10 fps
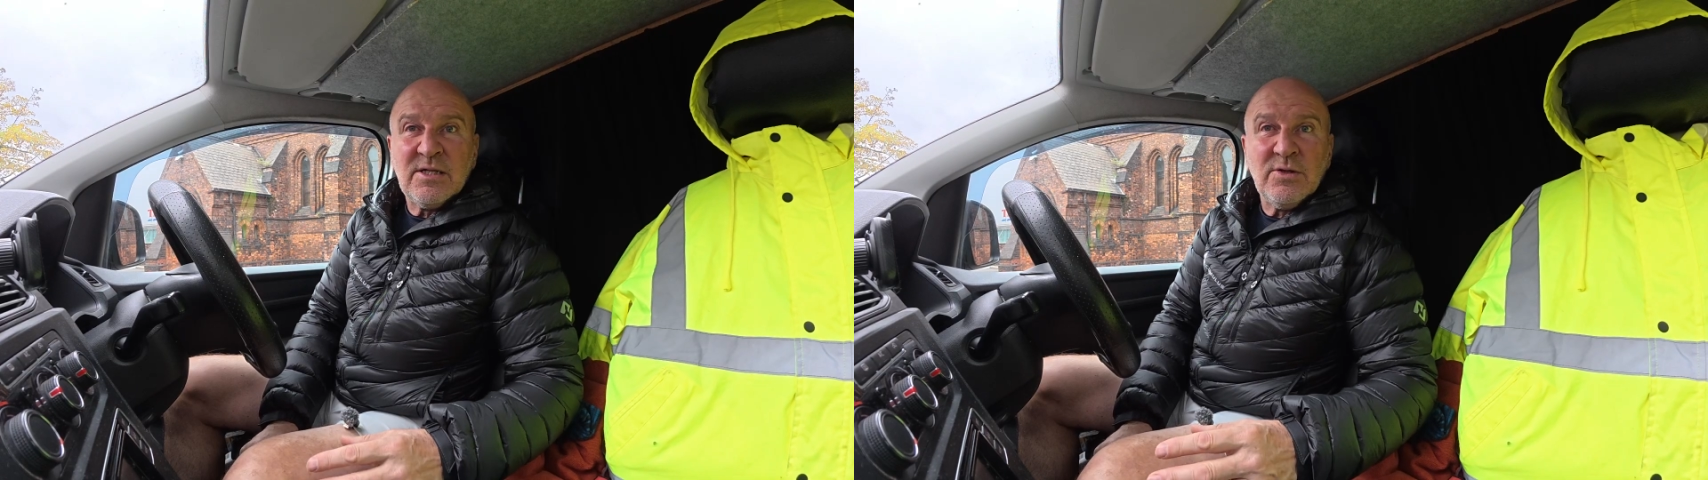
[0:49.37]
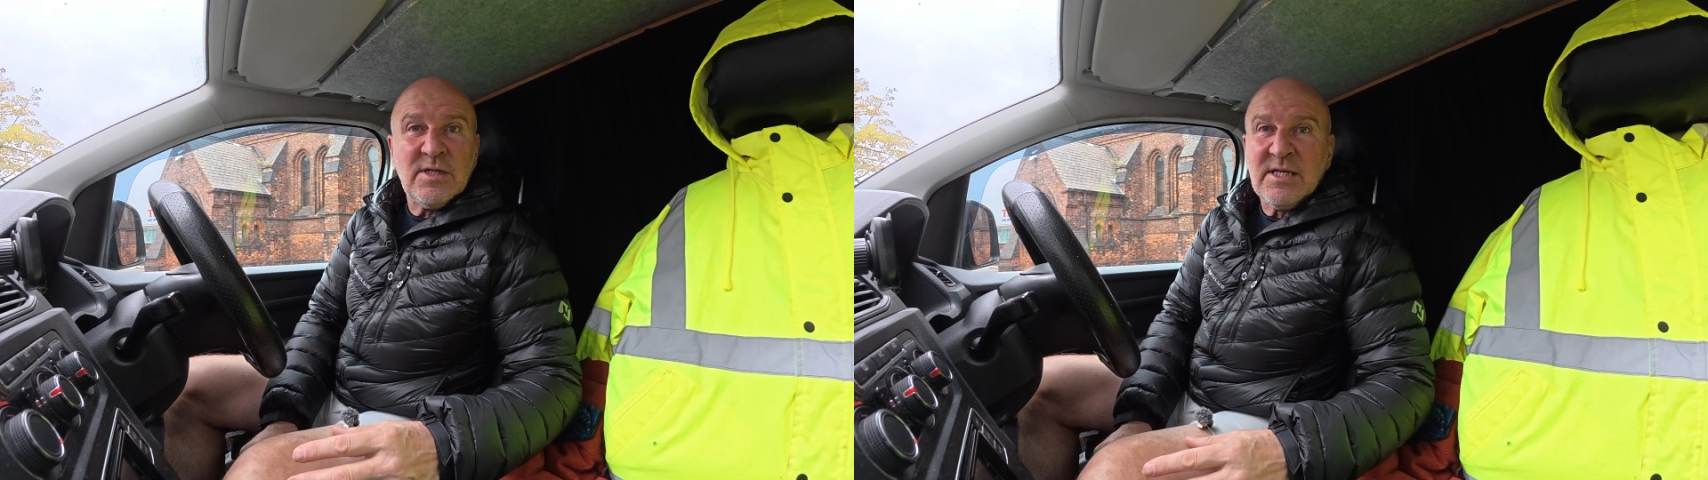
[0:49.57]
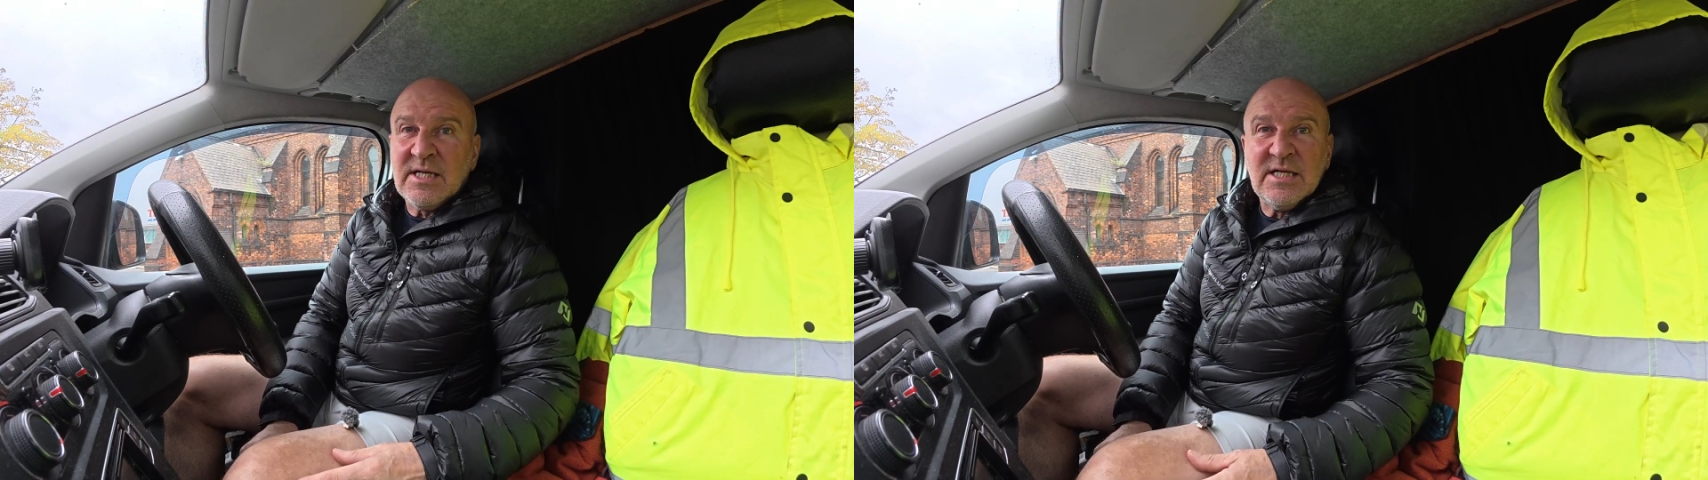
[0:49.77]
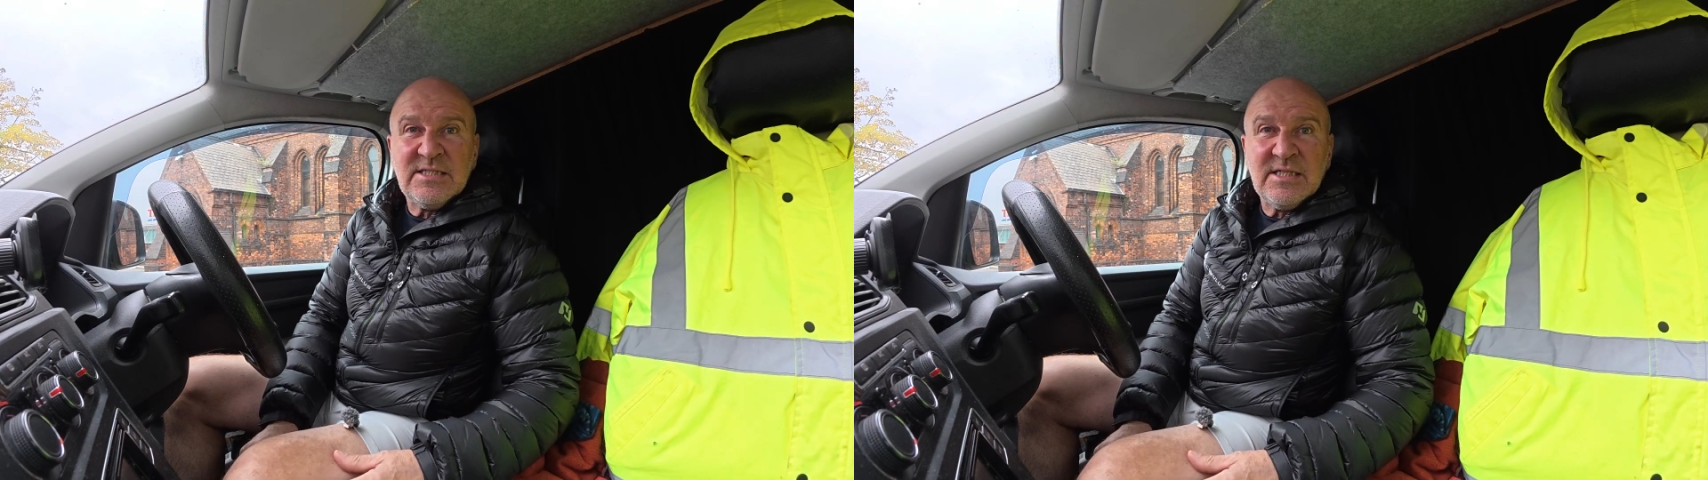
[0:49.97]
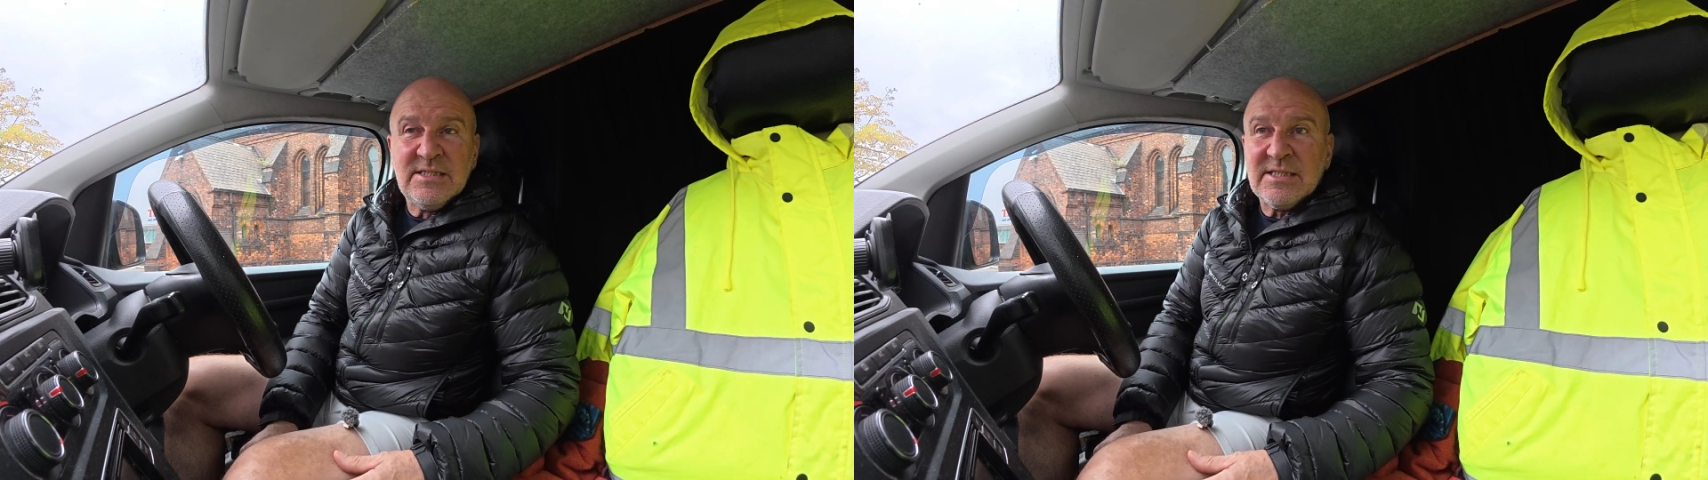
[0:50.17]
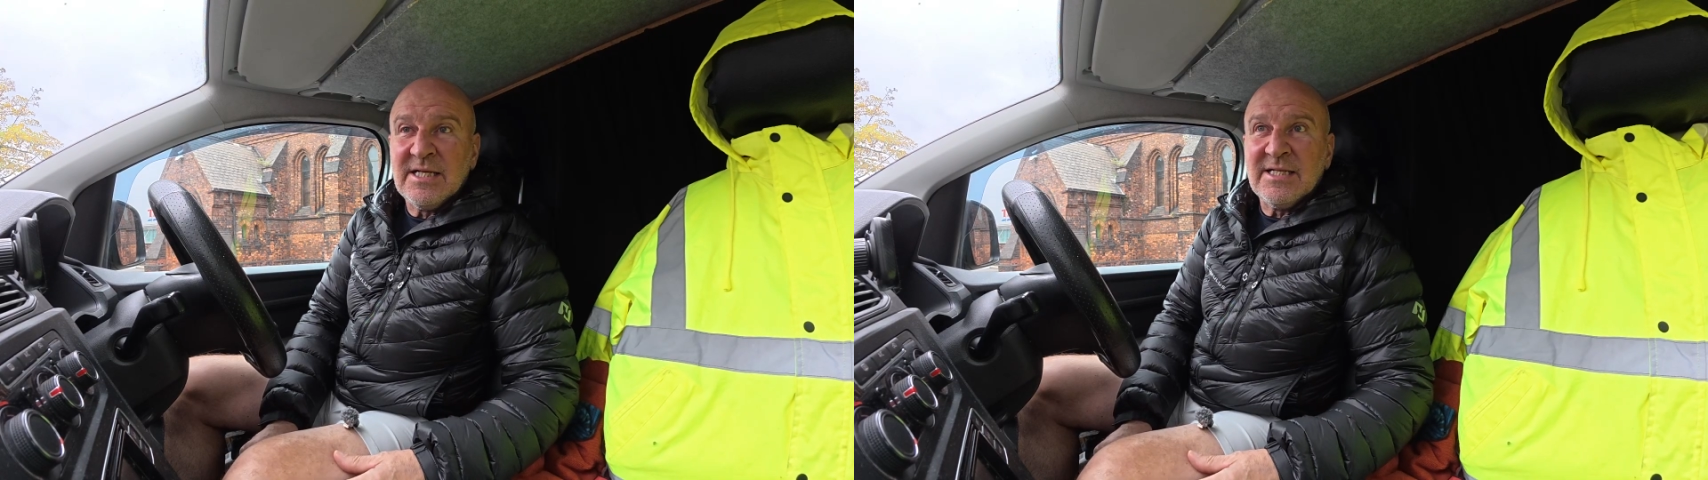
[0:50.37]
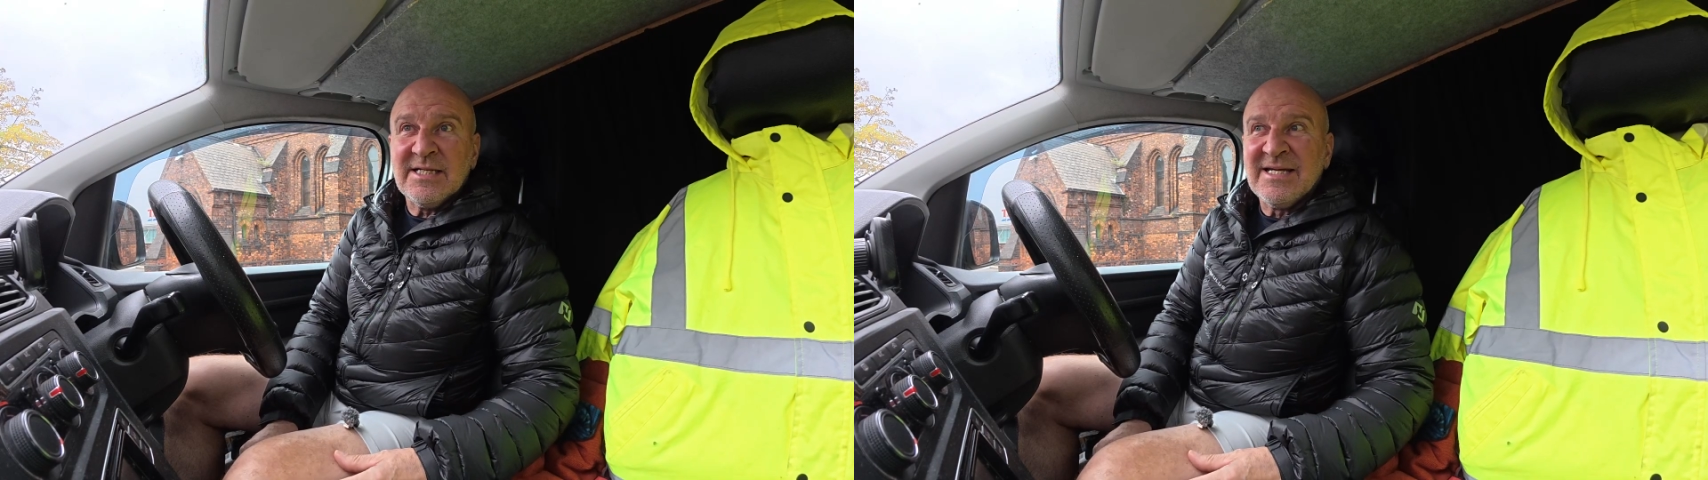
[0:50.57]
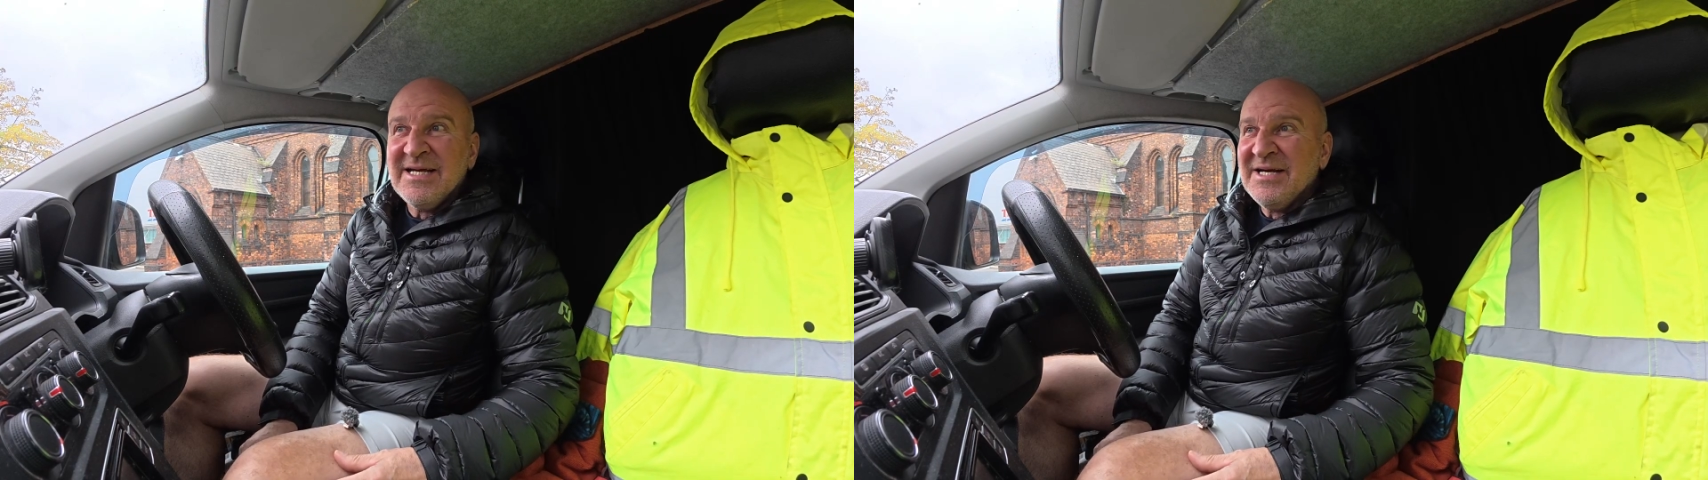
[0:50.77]
including the kitchen
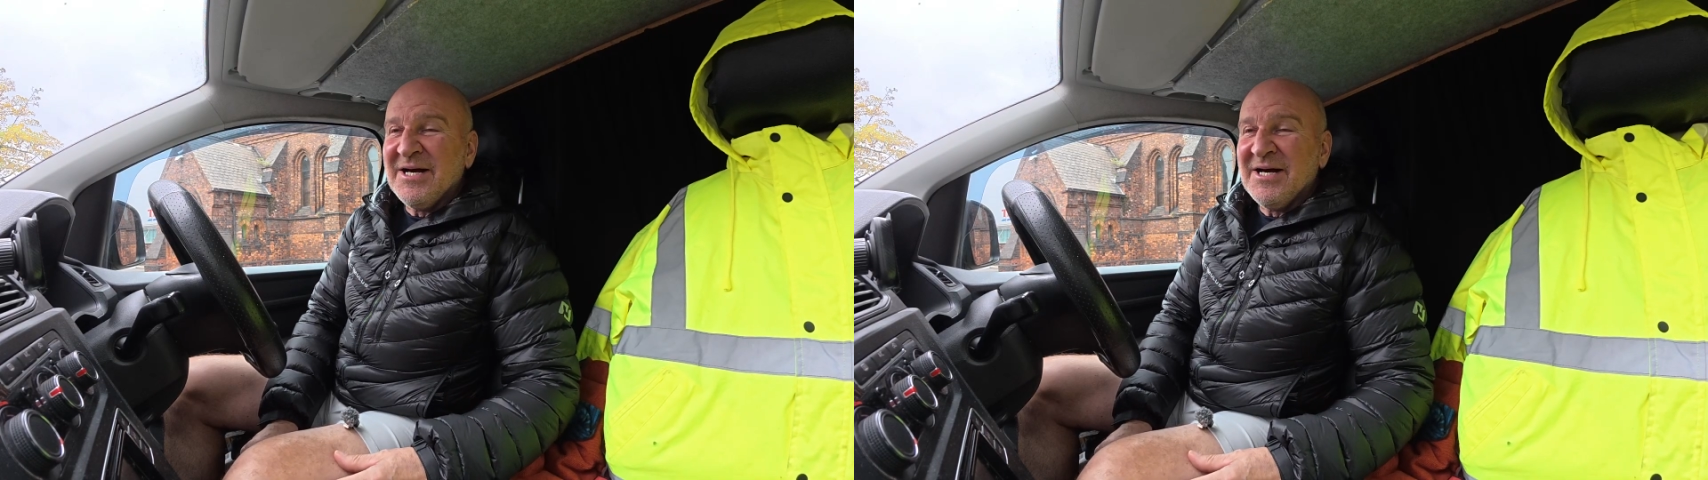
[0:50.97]
sink.